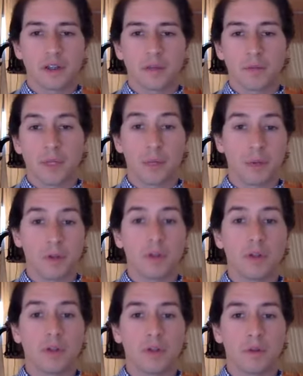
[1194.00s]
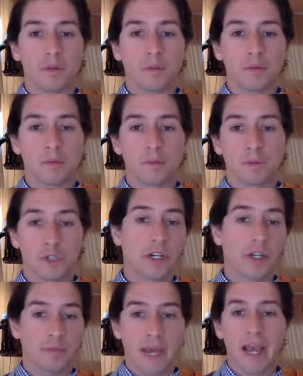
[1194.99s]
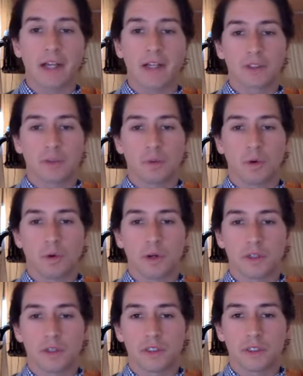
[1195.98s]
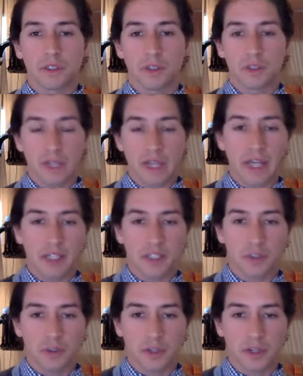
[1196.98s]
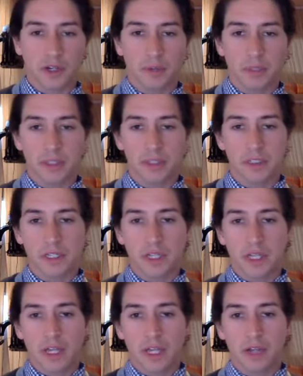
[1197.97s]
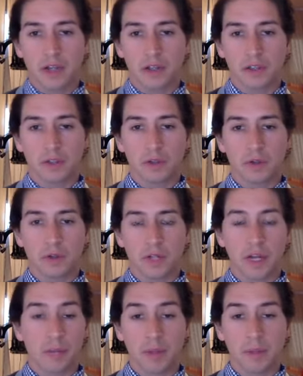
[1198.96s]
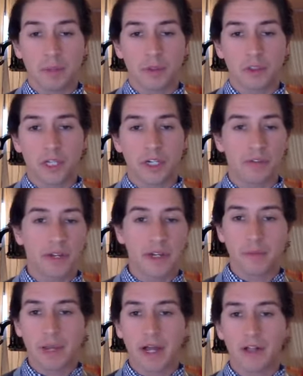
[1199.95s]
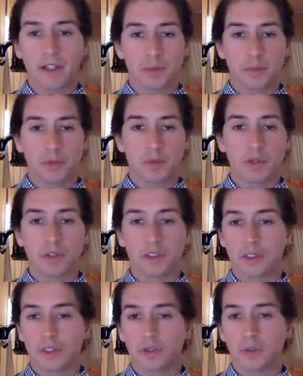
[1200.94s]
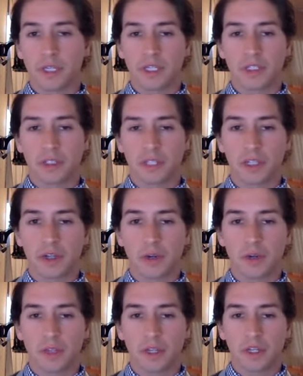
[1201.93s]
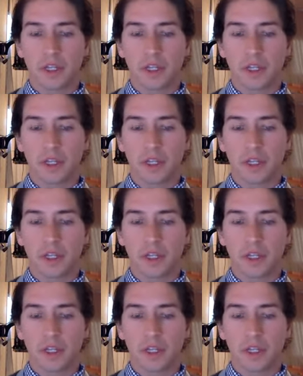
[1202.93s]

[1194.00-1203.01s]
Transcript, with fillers: people trending back towards the natural therapies and also a lot of people trying to find a balance between the two because they know that